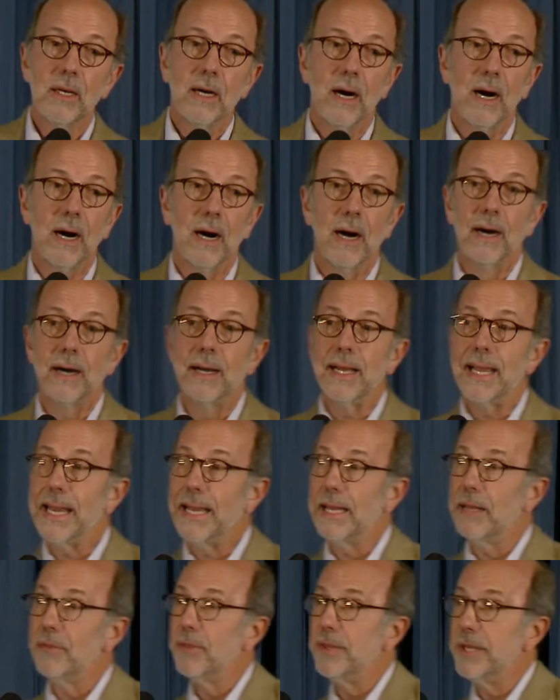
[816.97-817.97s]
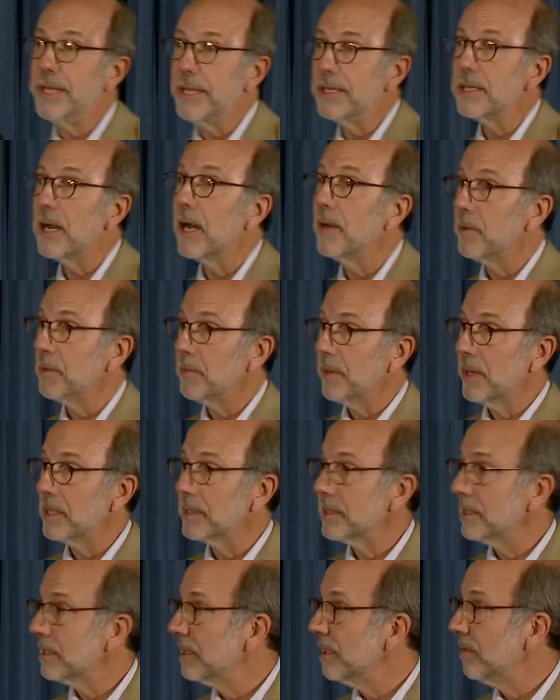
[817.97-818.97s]
and the time to
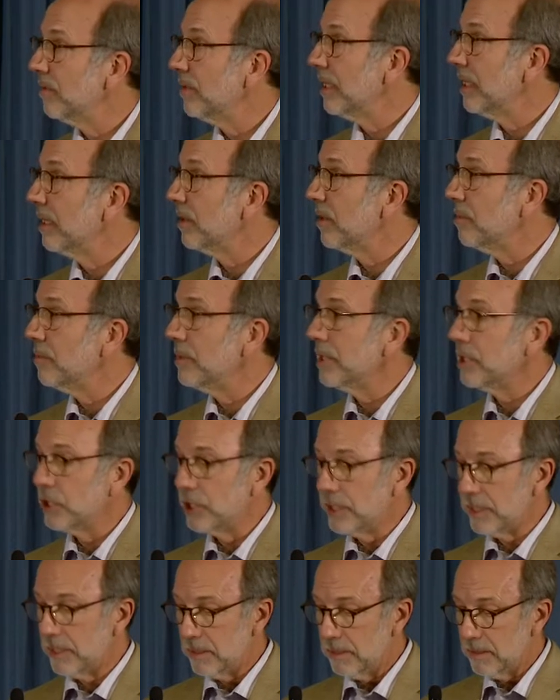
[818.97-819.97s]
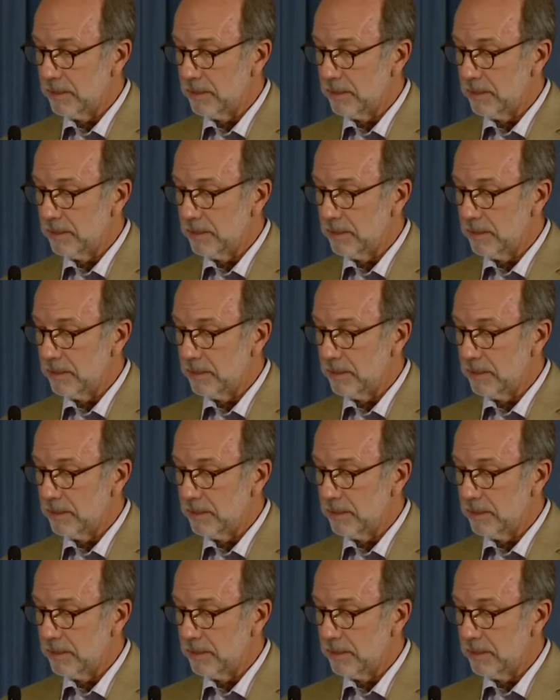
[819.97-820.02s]
positivity in the midget.